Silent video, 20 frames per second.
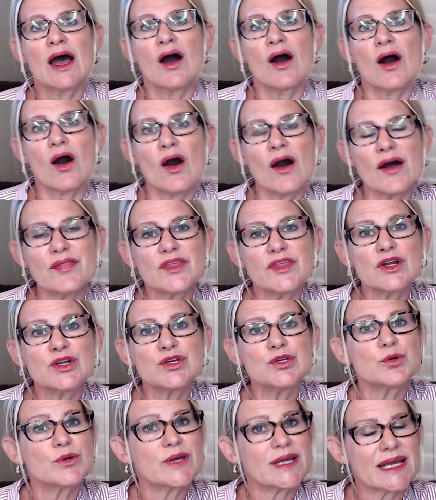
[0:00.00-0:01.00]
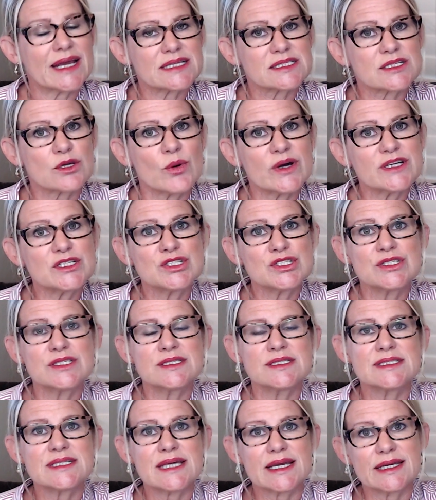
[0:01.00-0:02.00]
On there, you can ask questions
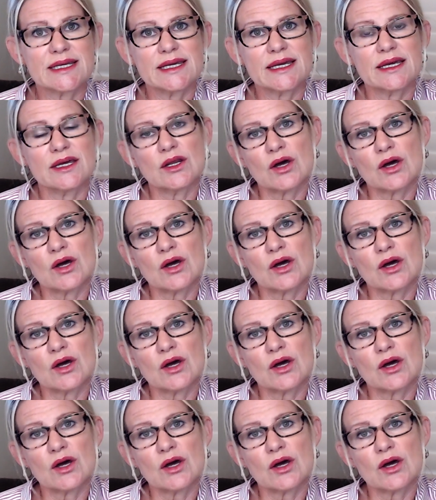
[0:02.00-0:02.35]
and get